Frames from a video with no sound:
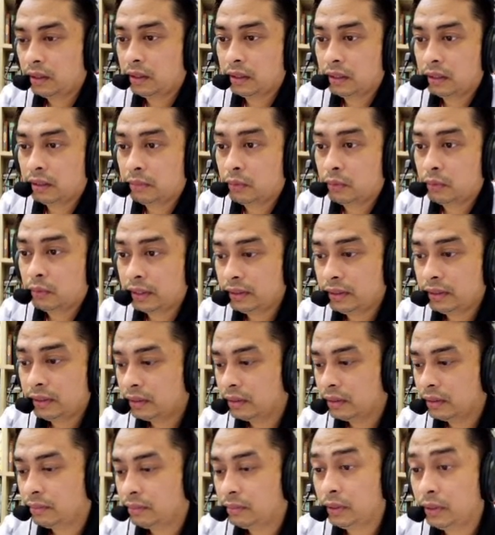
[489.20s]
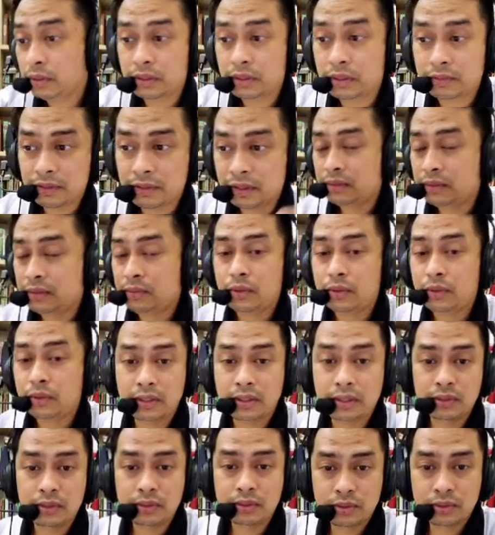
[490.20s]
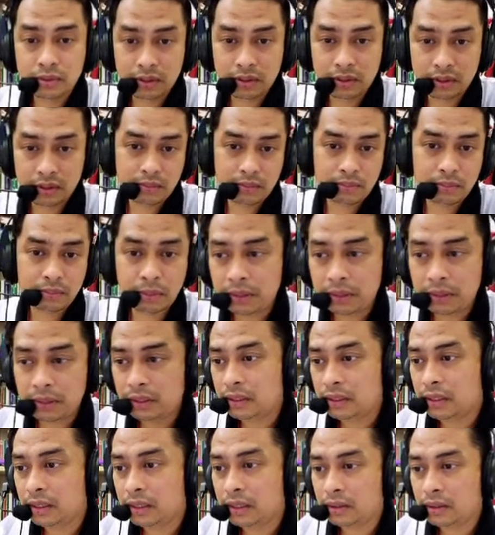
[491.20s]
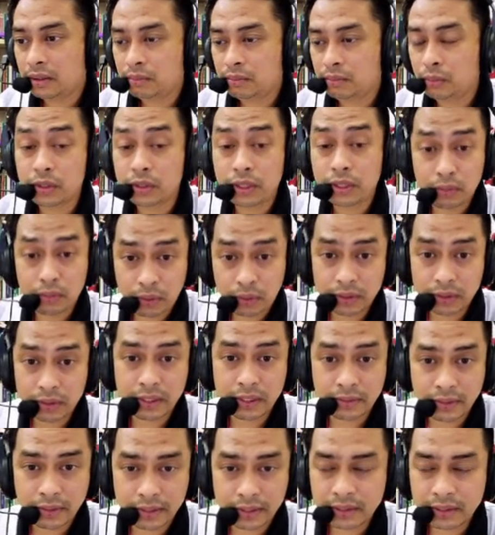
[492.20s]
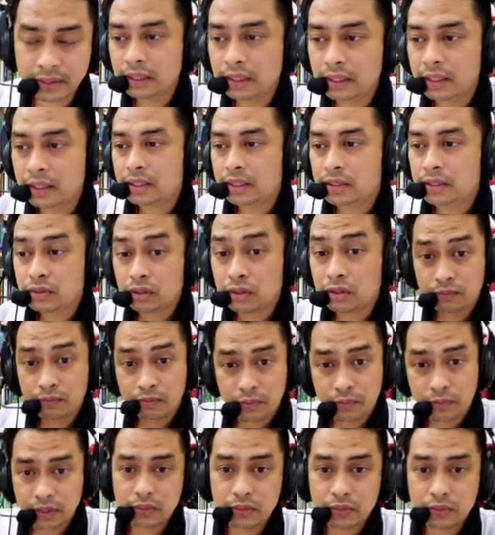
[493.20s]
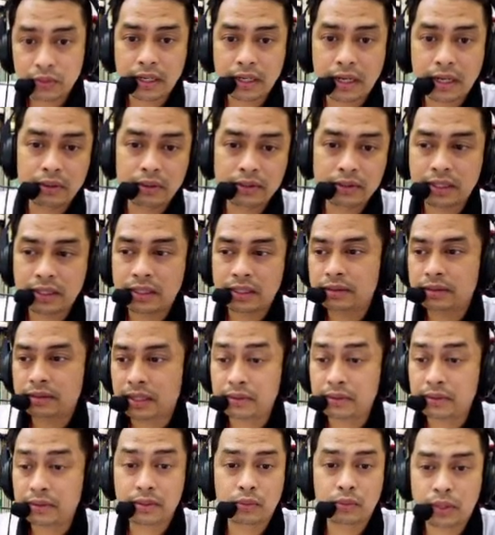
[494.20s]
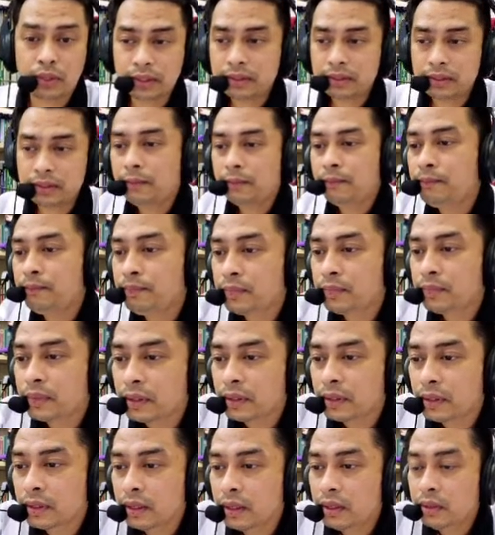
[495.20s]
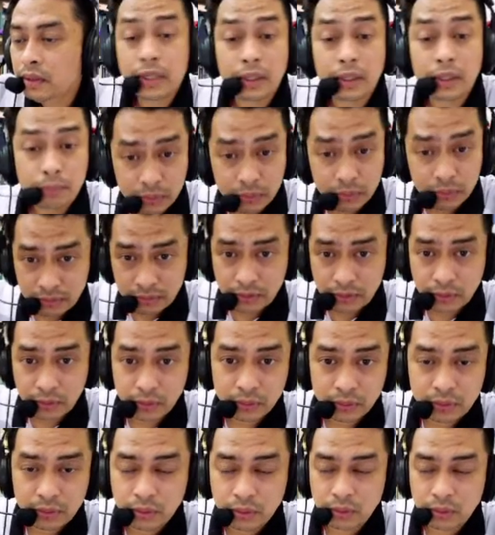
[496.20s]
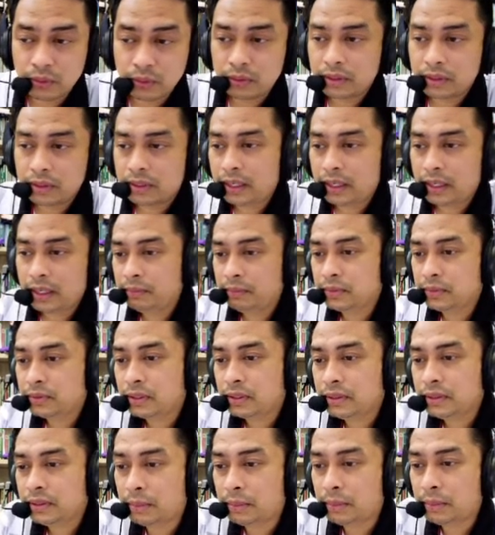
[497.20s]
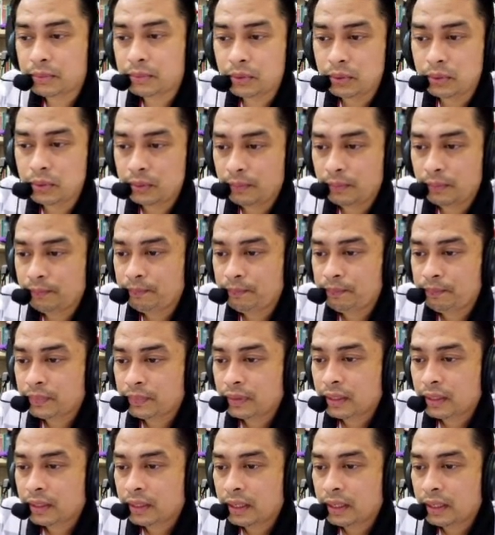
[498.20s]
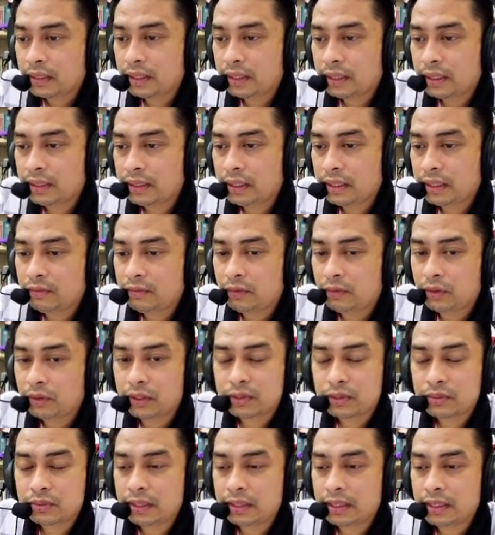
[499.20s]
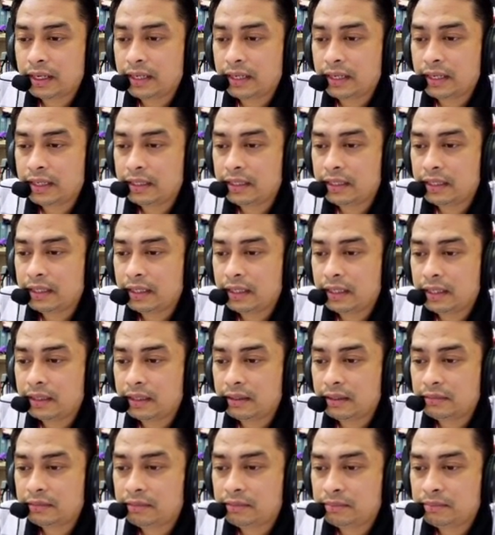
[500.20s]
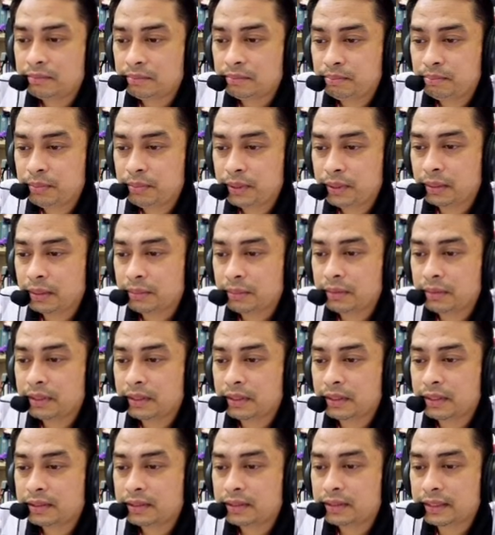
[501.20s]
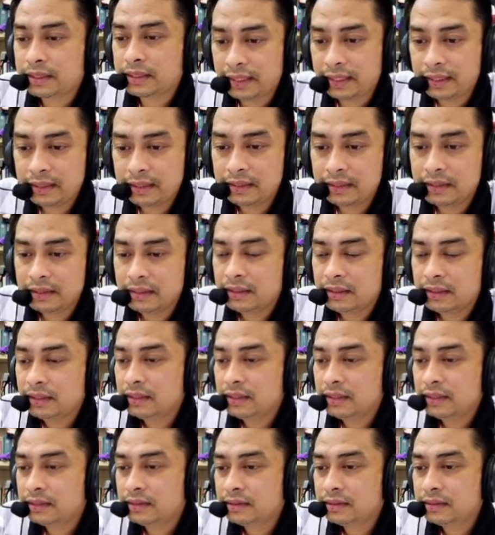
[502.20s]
number 1, because after this we're going to use maybe more than one generator. So for this one, I will set generator 1. You can put your own names, it's up to you. And then for this one, I pick up the sine.